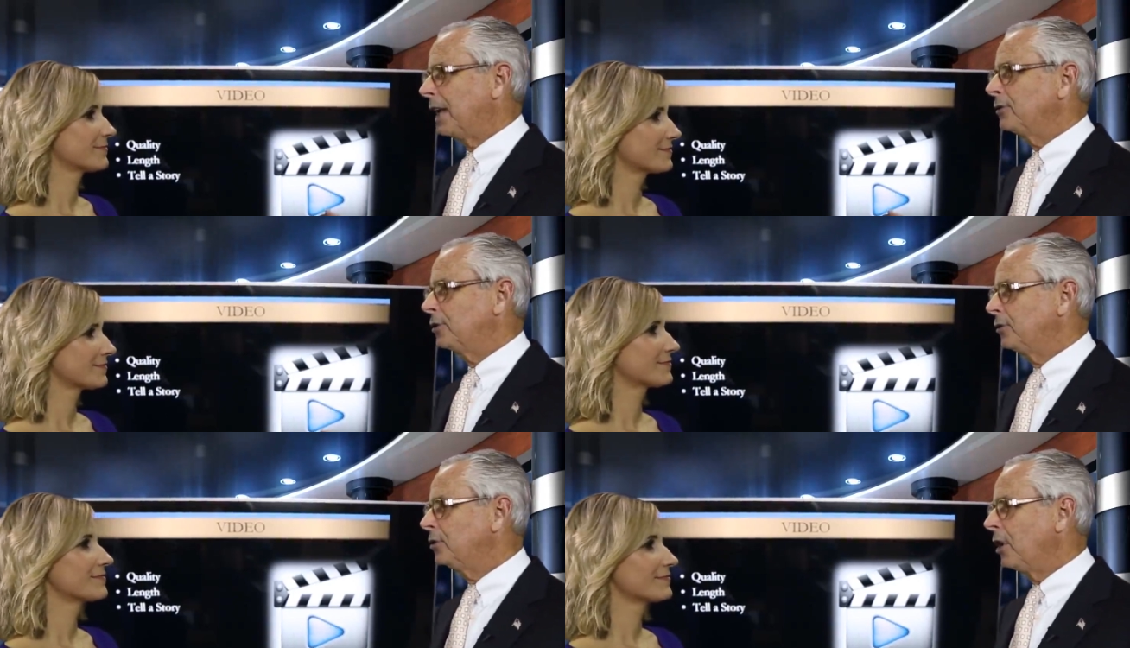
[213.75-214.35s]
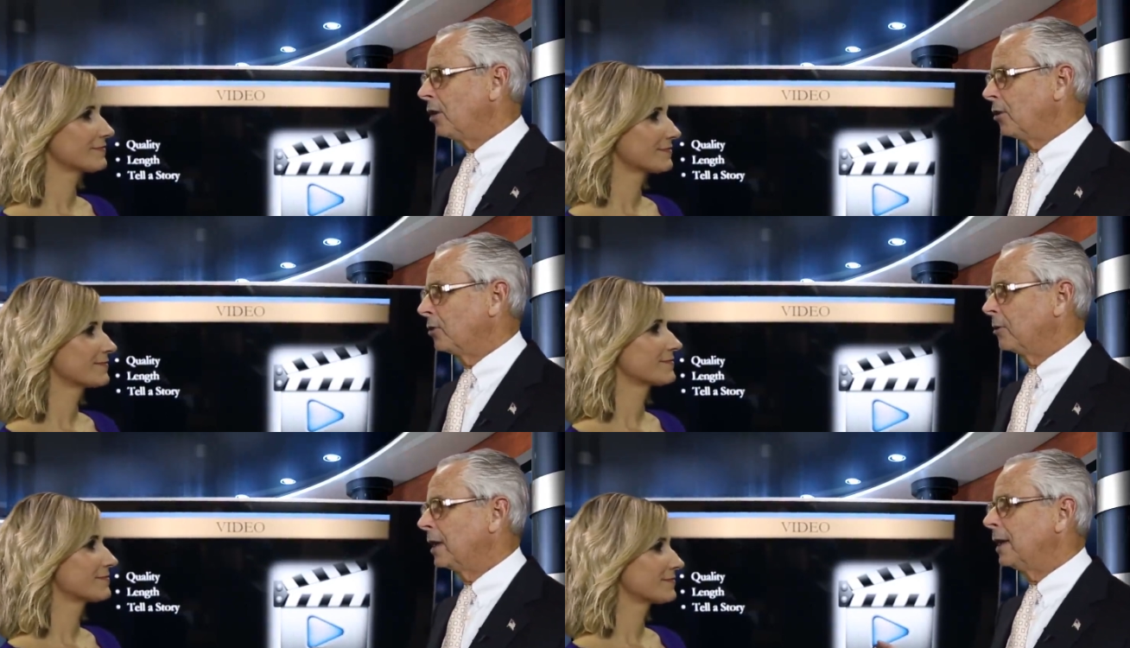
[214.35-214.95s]
Speaker 1: tend to
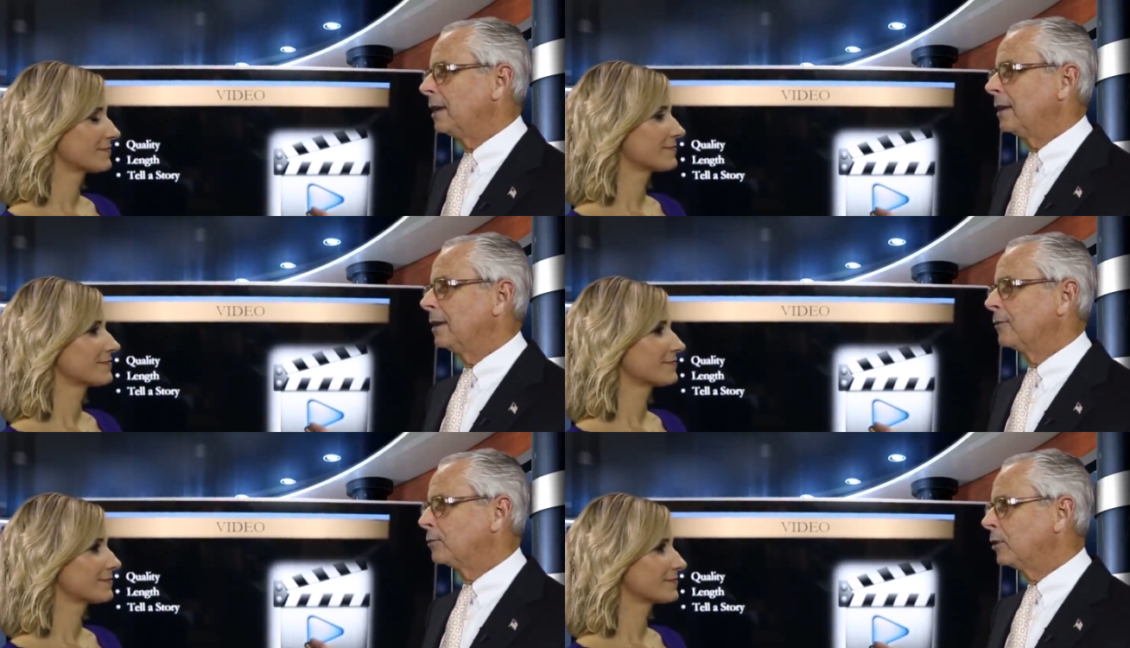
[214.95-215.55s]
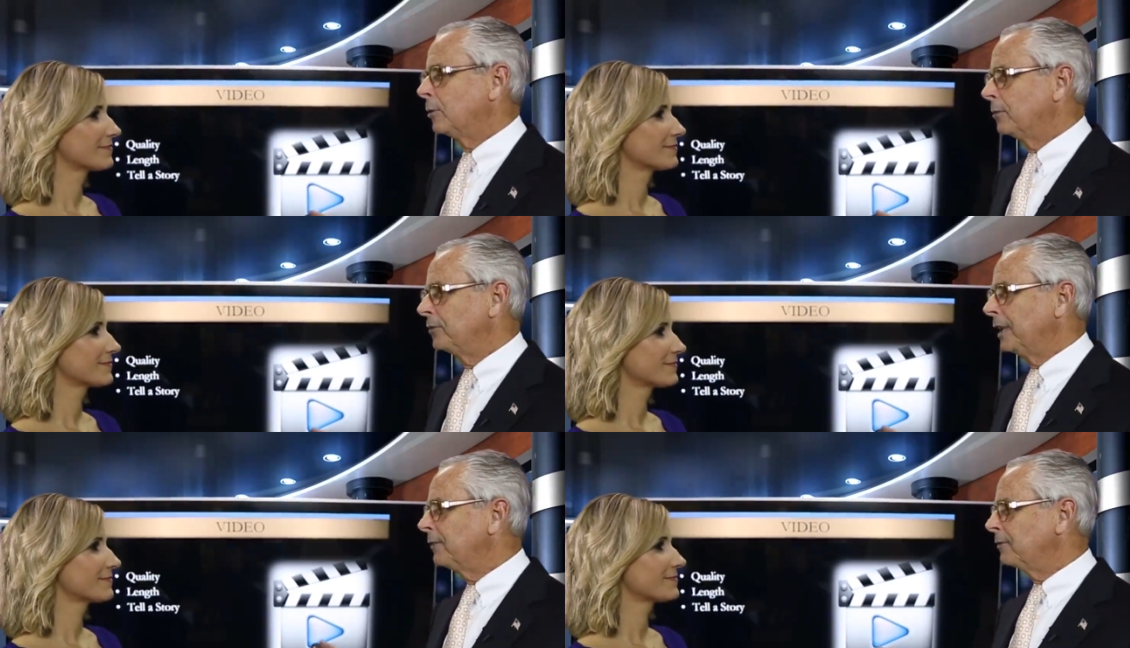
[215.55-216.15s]
know
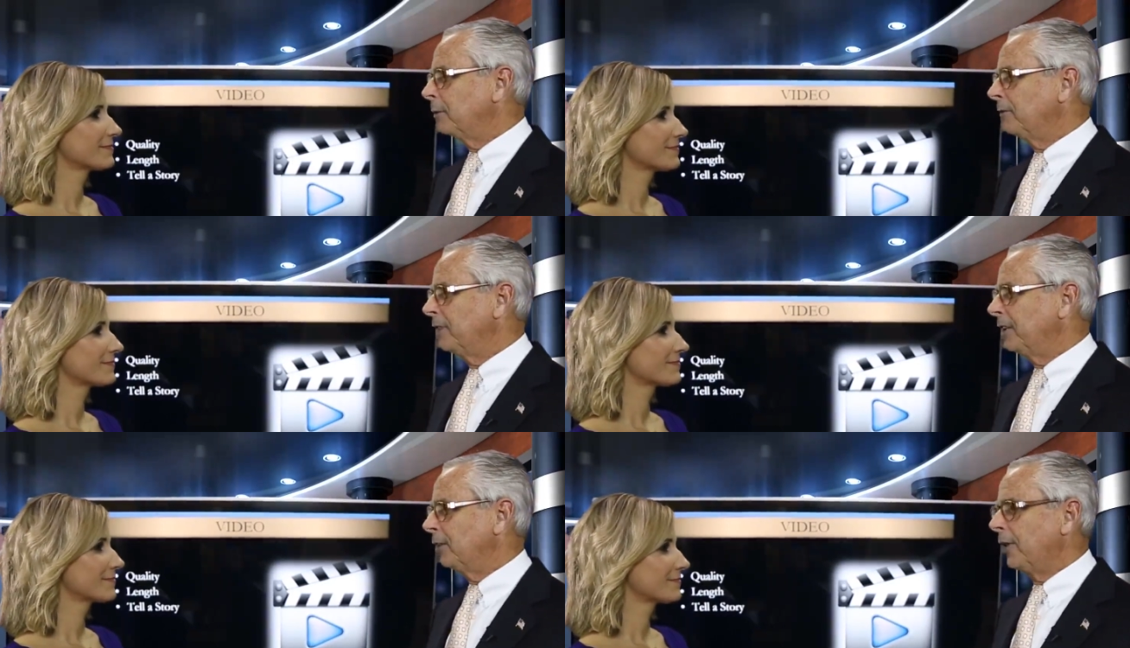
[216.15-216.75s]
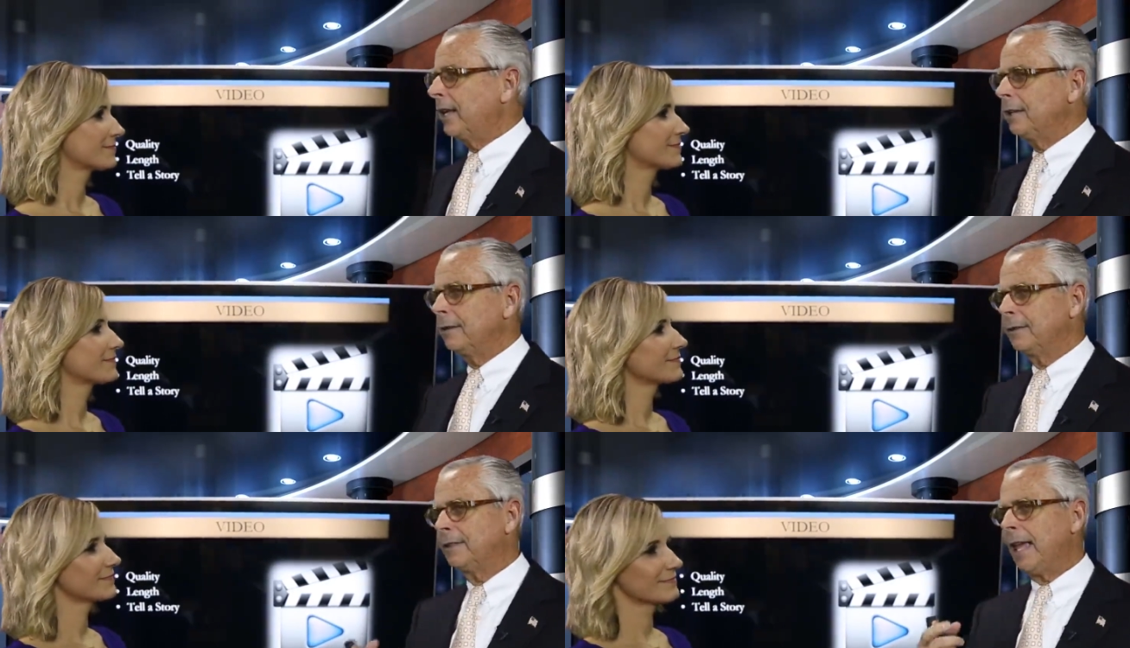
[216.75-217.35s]
rooms even from a video. They
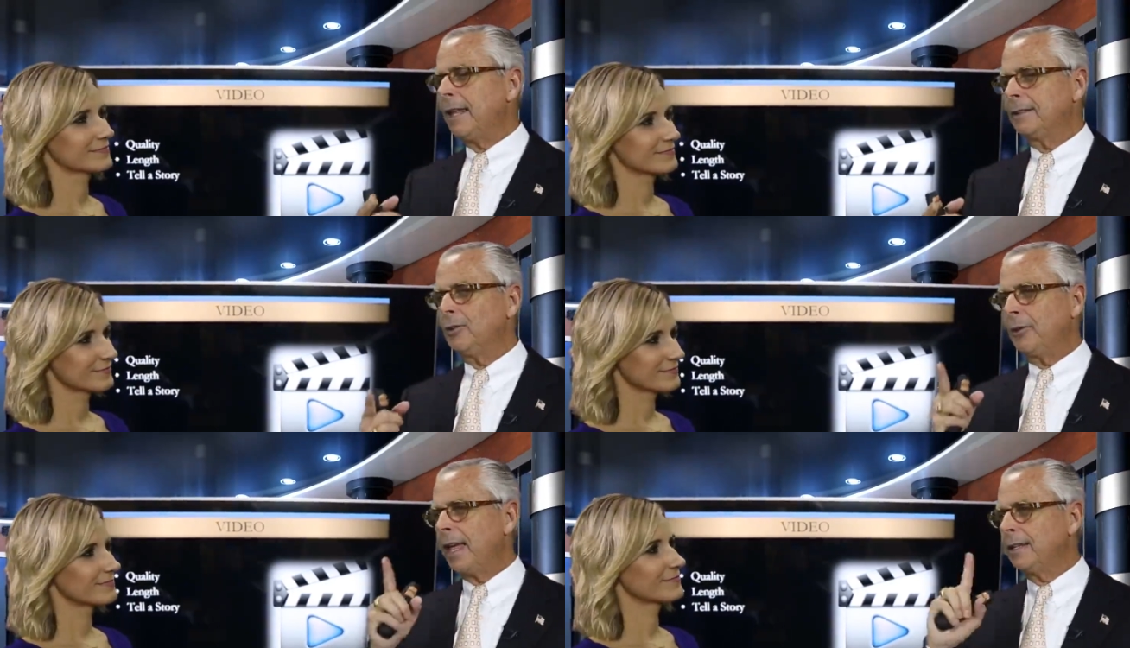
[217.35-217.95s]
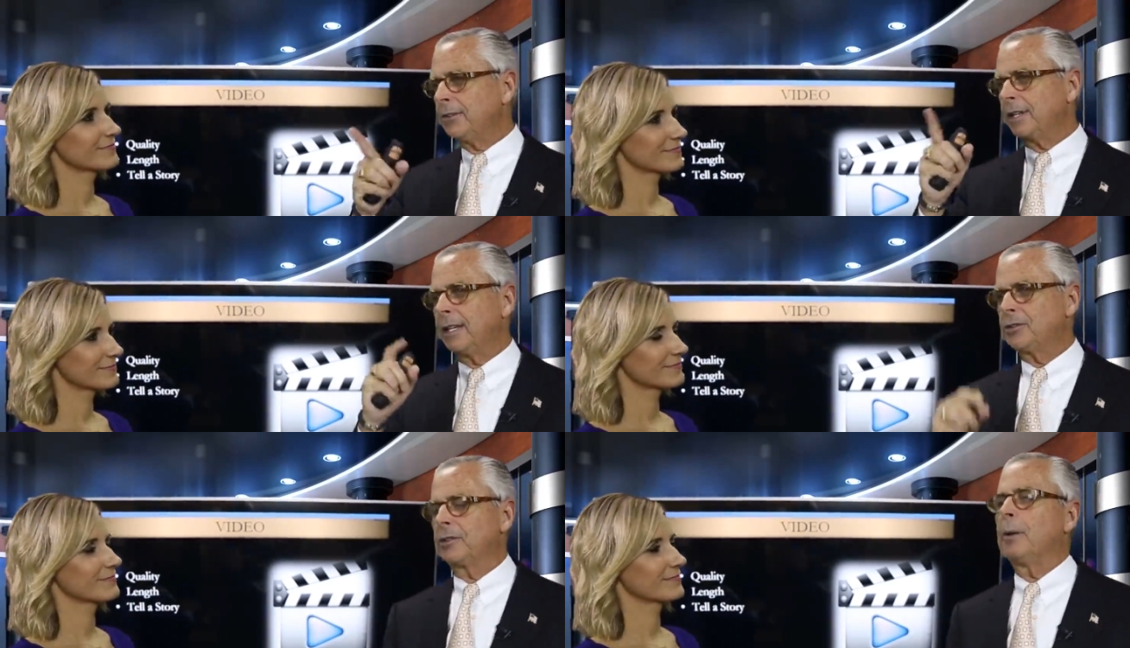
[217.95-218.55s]
can that you know that is a
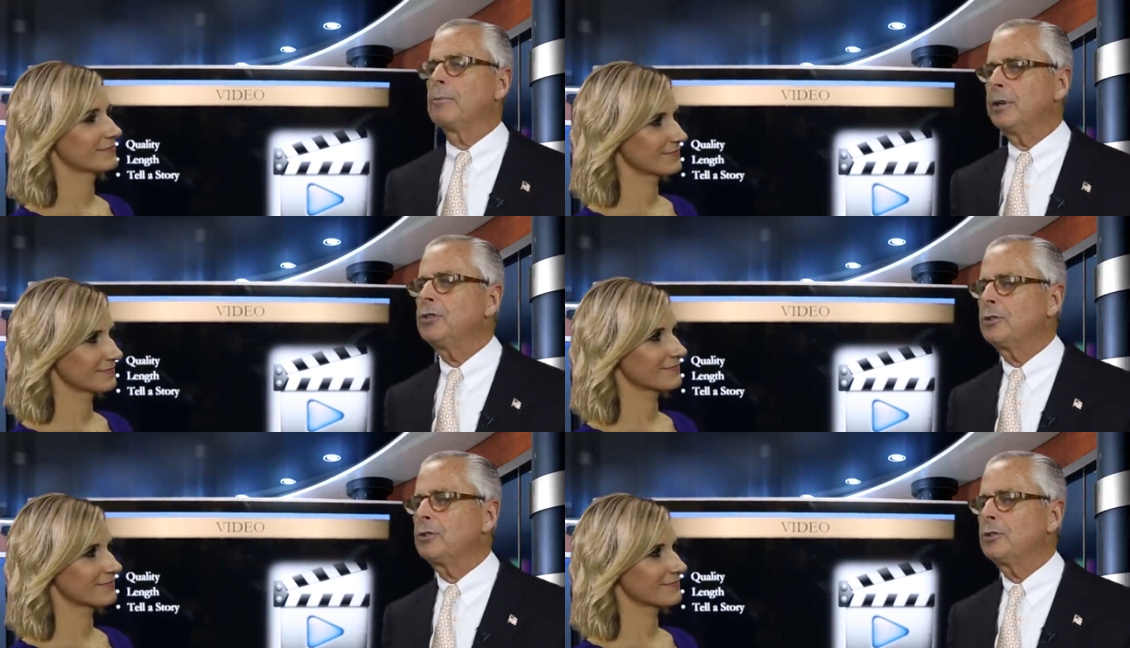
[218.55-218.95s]
kitchen. I'm pretty